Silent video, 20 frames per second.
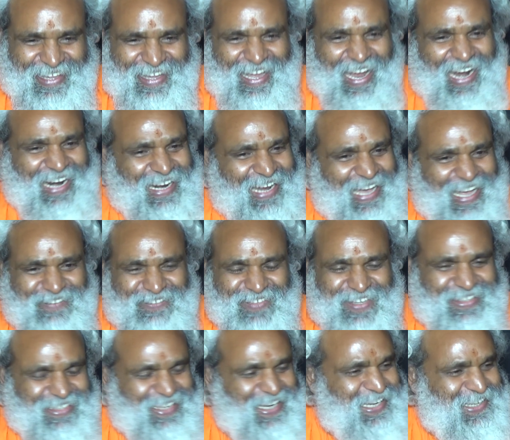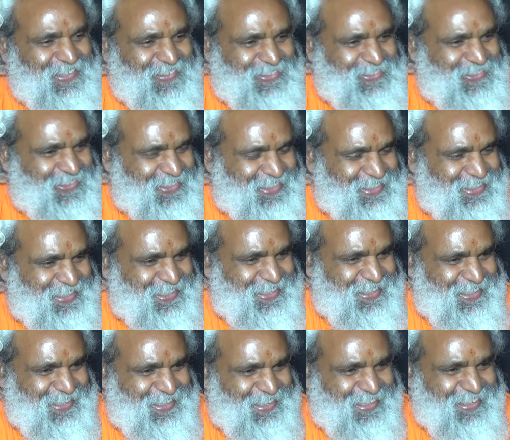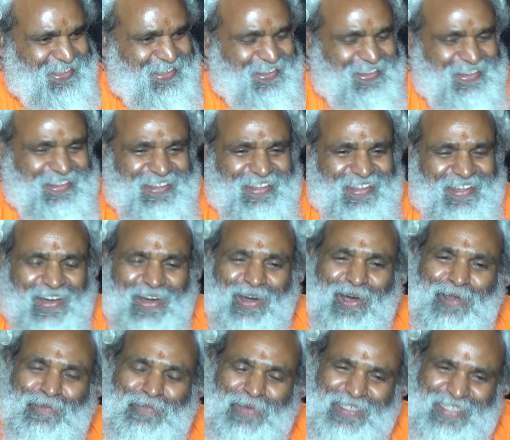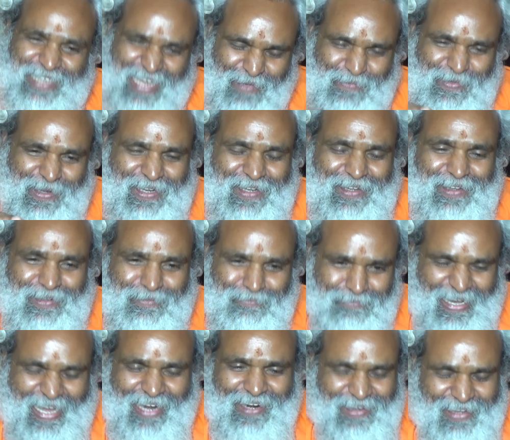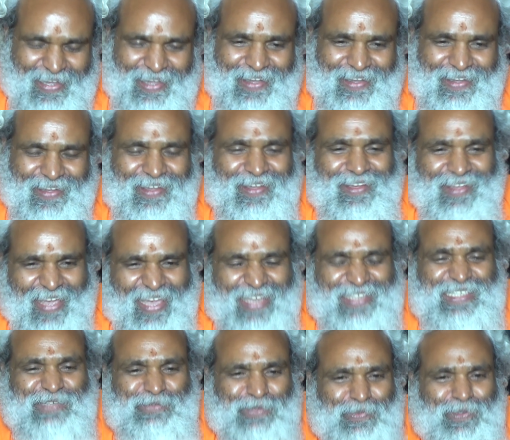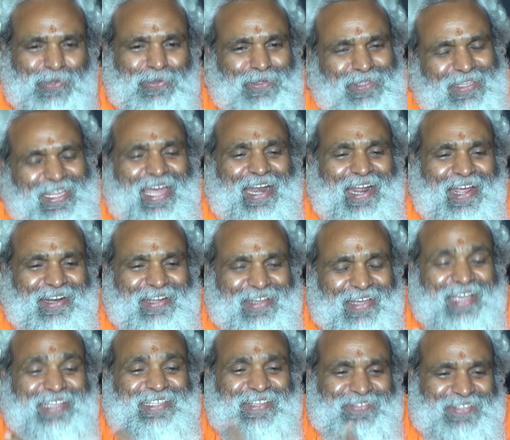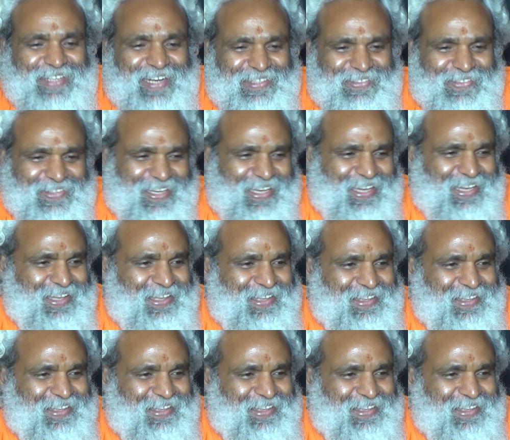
And I am not telling you jokes. Almost every man, except few, there are exceptionals, okay?